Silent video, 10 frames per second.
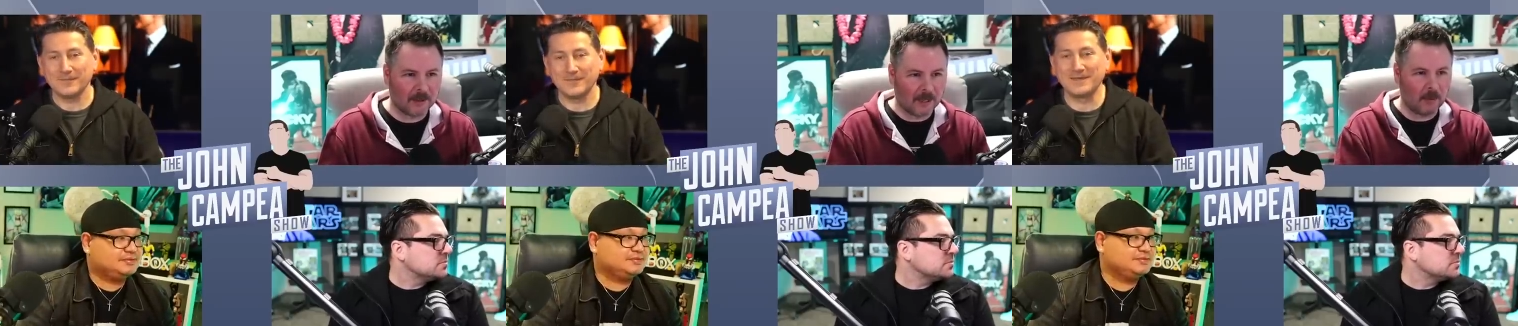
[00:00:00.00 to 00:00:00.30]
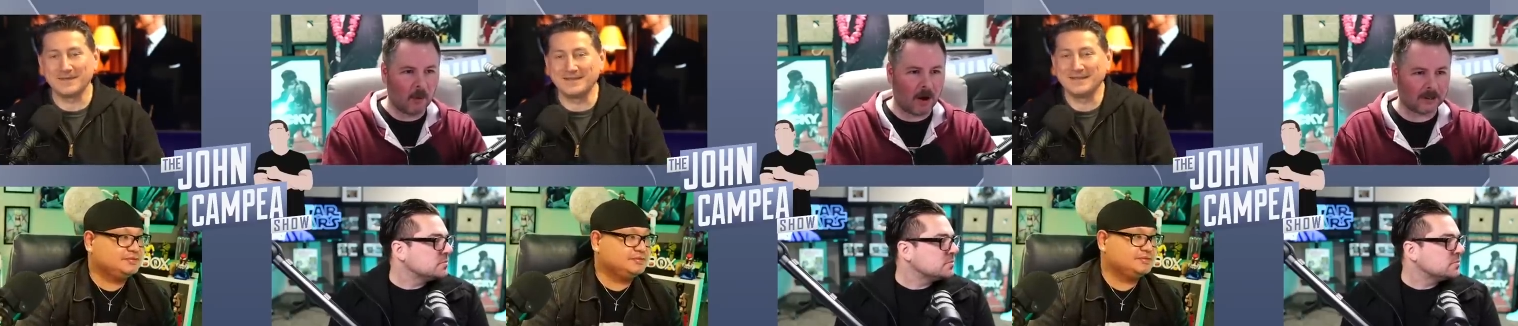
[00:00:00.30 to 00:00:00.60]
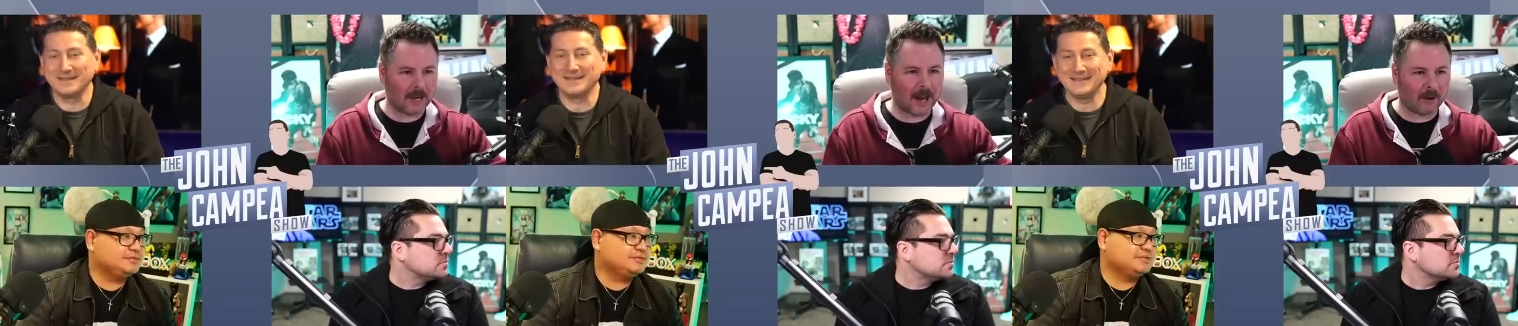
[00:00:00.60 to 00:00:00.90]
Speaker 1: He
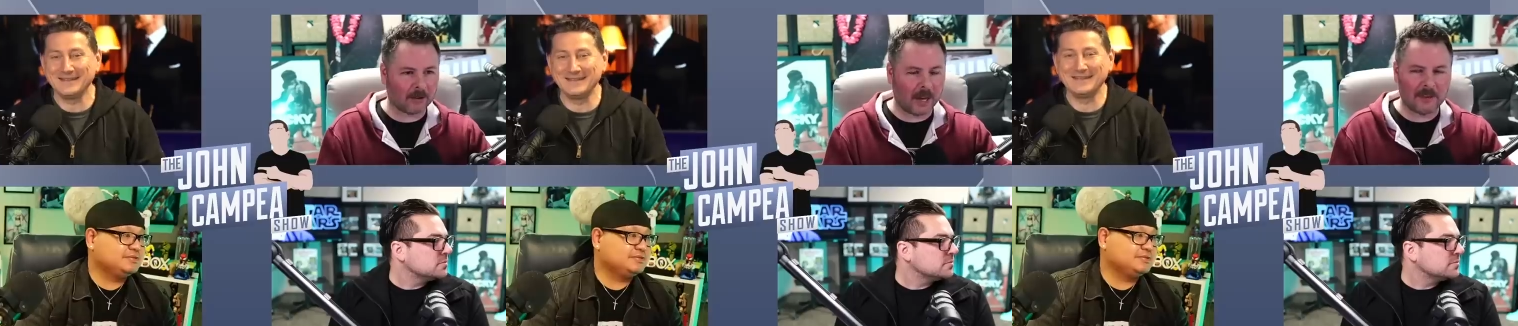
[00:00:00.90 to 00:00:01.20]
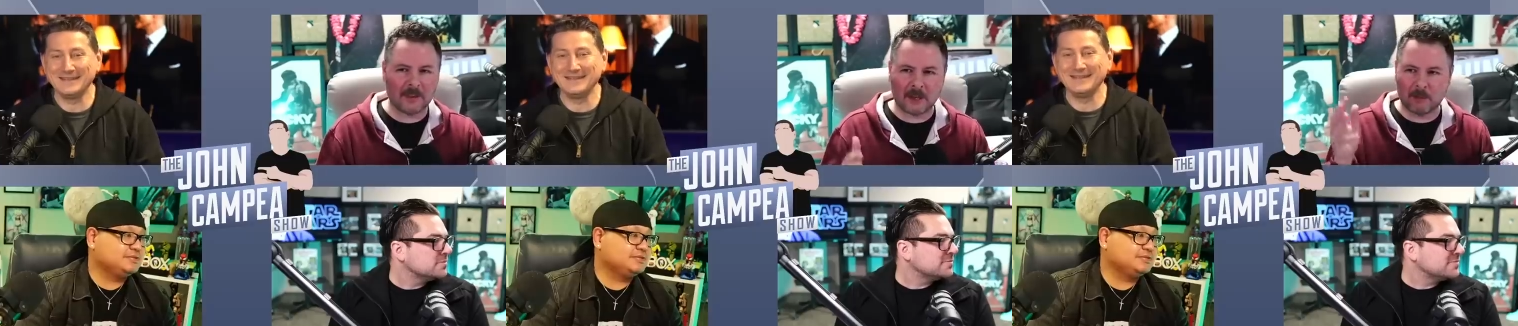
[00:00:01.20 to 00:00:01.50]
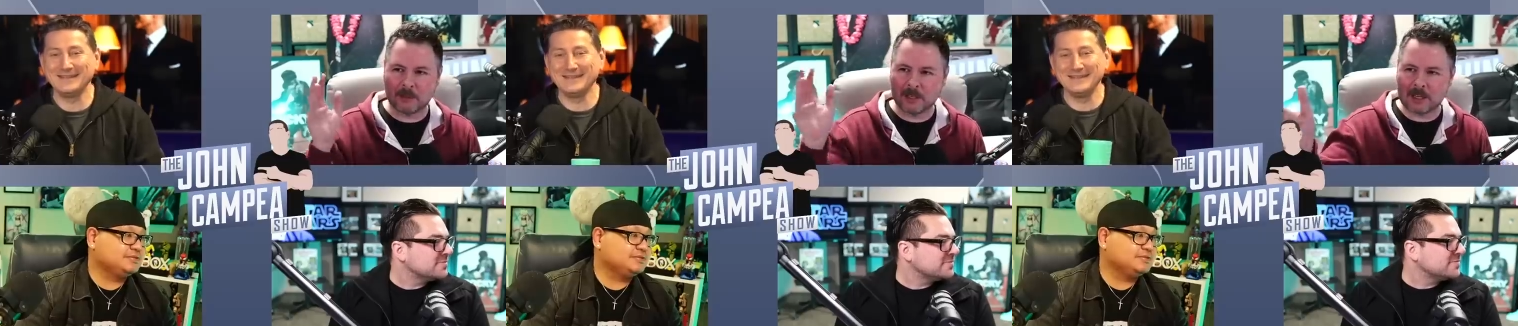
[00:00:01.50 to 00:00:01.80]
walked out, and then they
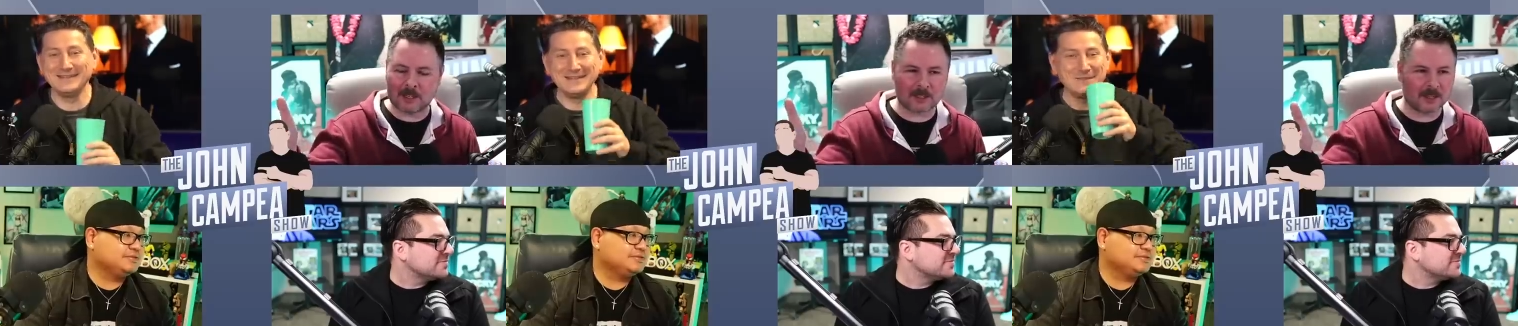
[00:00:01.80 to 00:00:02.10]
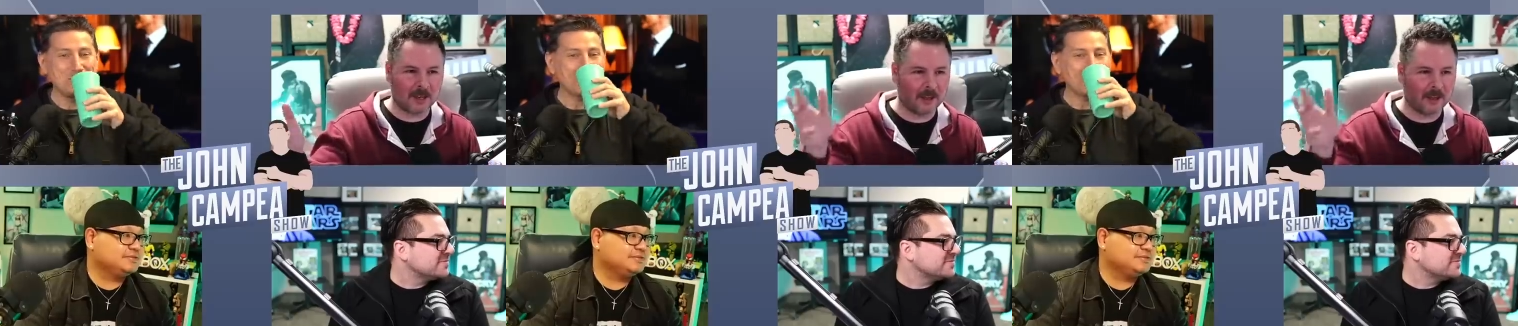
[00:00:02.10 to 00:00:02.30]
released,